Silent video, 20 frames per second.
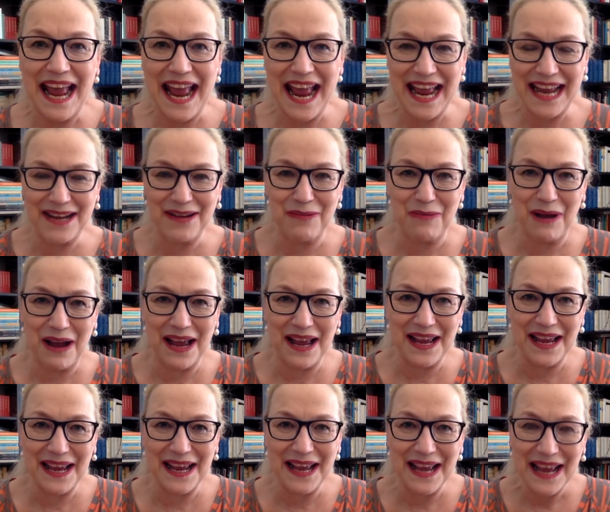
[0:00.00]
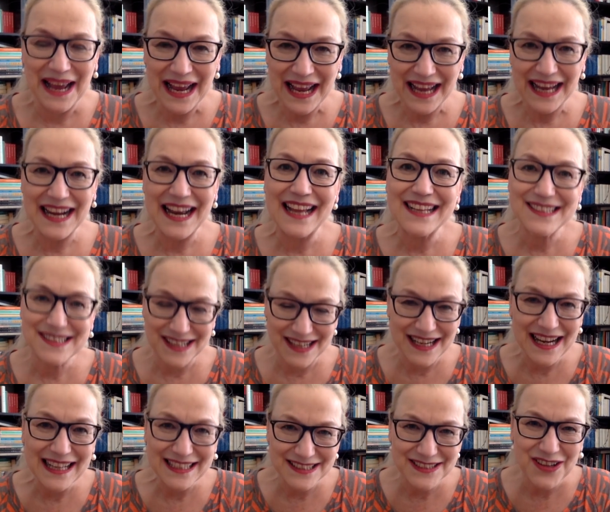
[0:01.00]
Anyway,
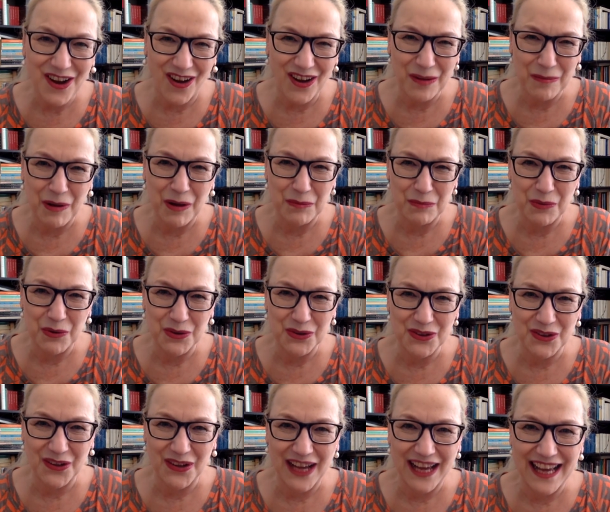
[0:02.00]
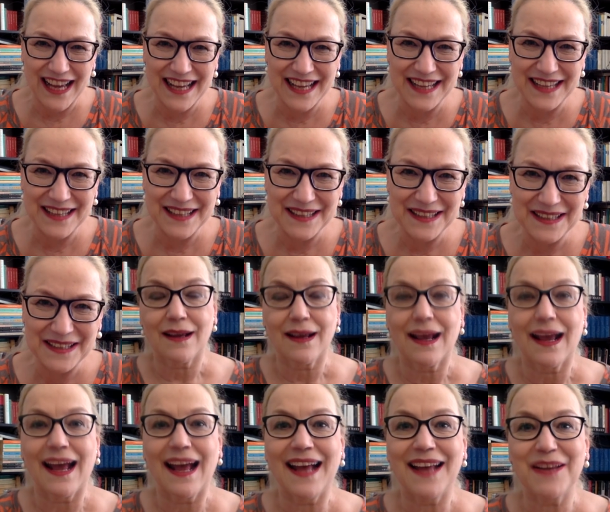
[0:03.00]
let's talk about books, okay?
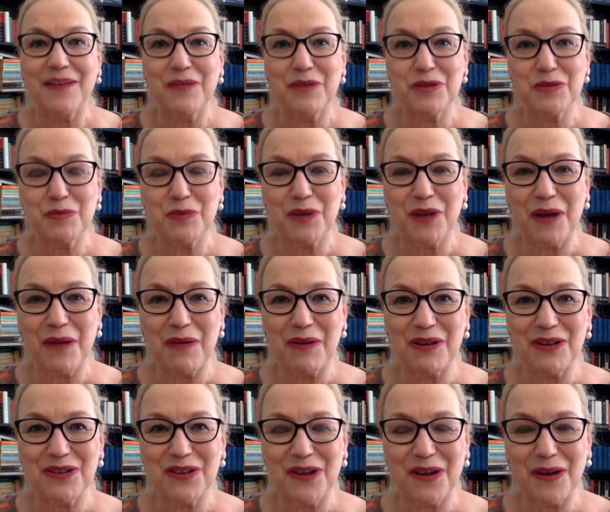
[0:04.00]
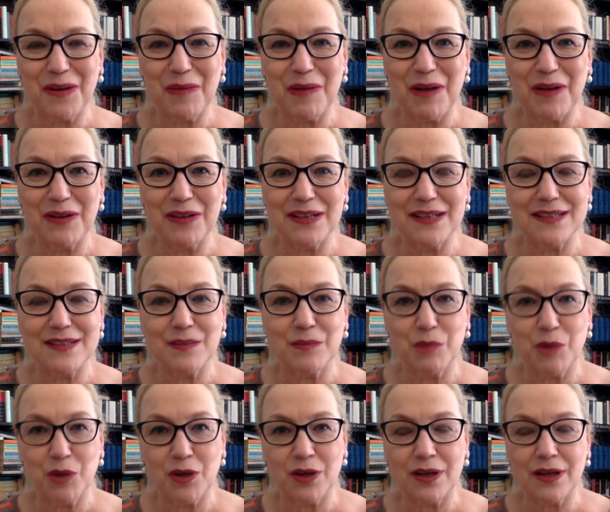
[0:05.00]
And the first book I want to talk about is the
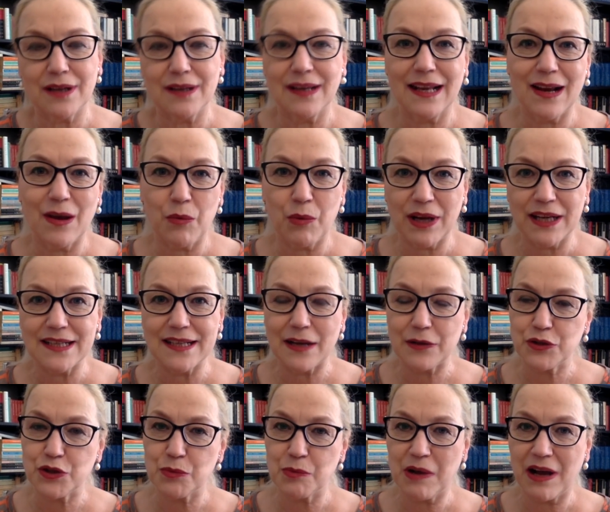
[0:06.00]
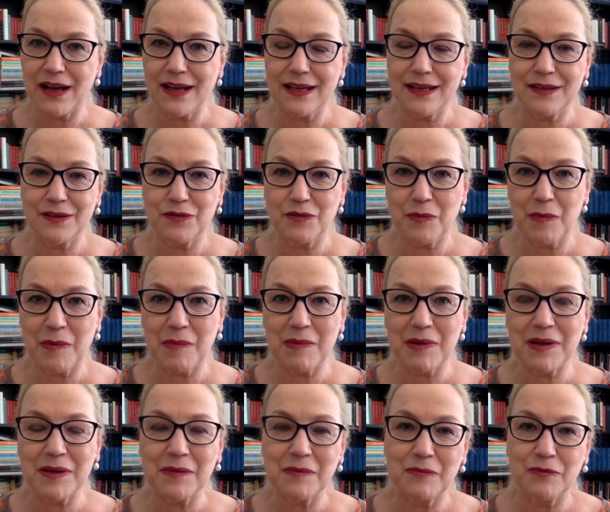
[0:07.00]
book that I went out to buy, you
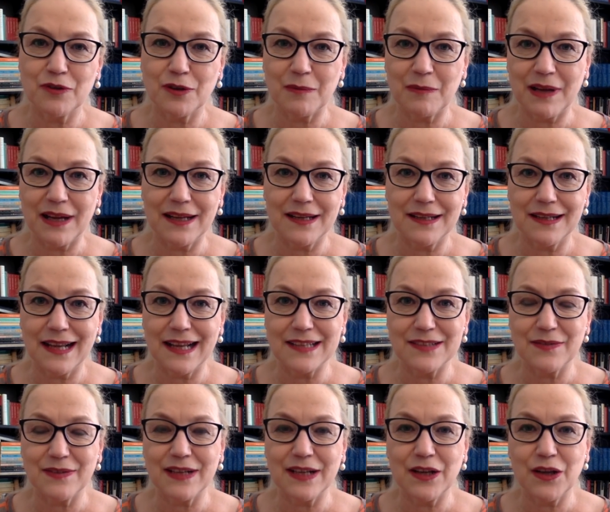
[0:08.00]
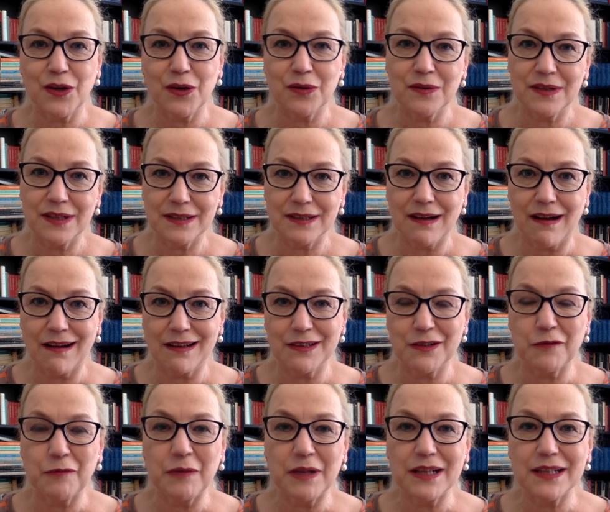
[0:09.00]
remember from my last video, The Carton
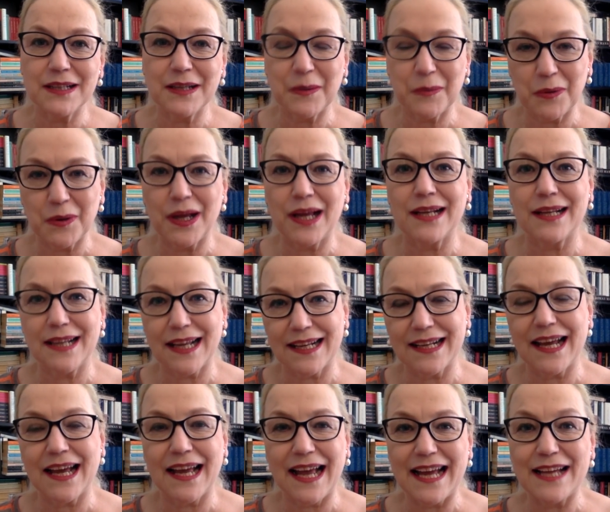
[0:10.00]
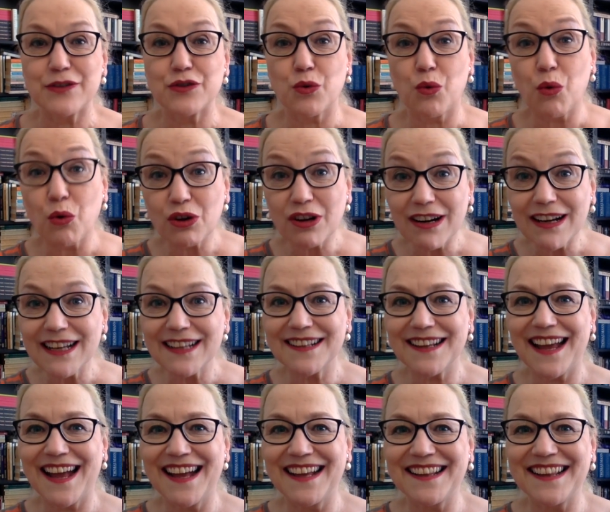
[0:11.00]
of Milk, and then I had to order it,
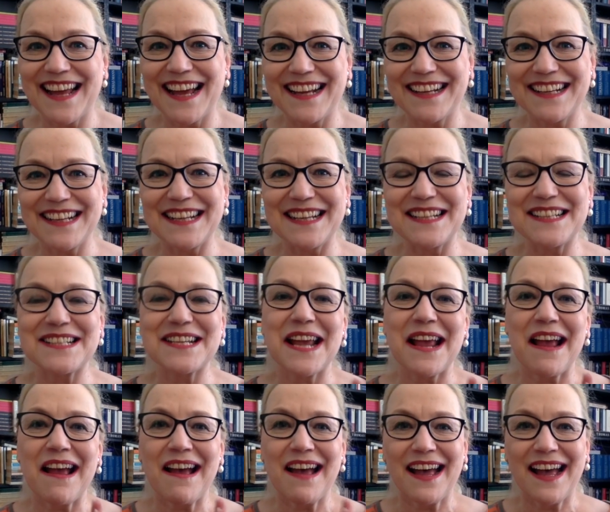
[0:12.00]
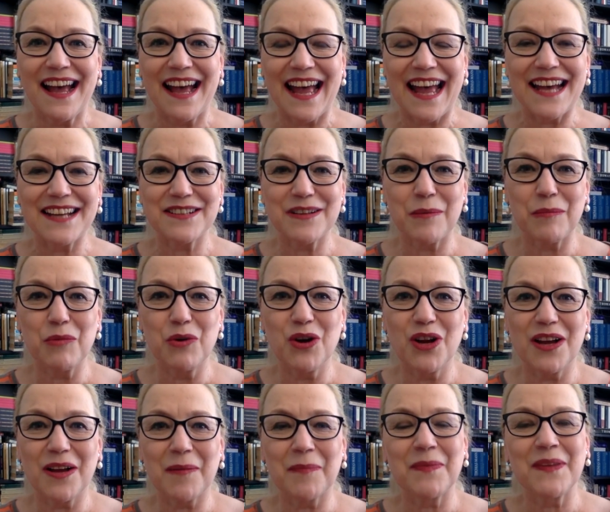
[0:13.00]
and that is Hertha
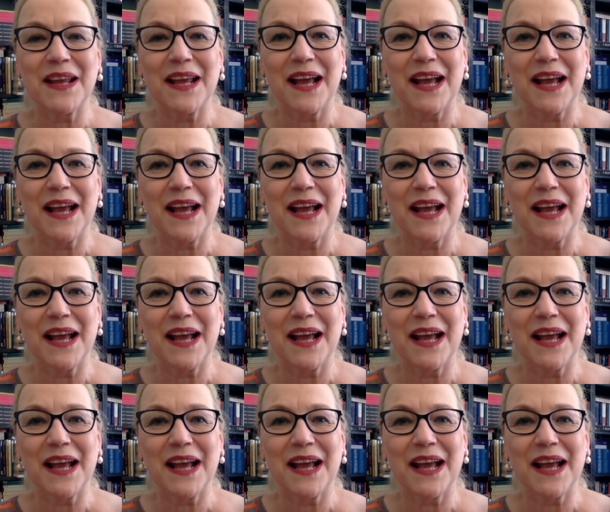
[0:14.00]
Müller,